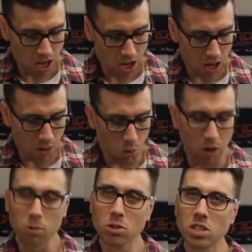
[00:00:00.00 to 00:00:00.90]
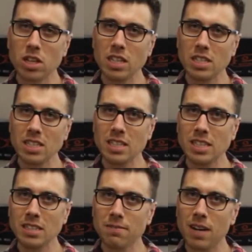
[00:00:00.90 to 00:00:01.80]
Uh, what I would say is,
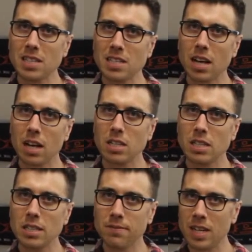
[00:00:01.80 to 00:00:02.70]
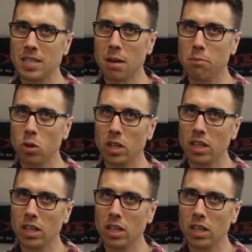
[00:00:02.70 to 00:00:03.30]
is invest that invest that money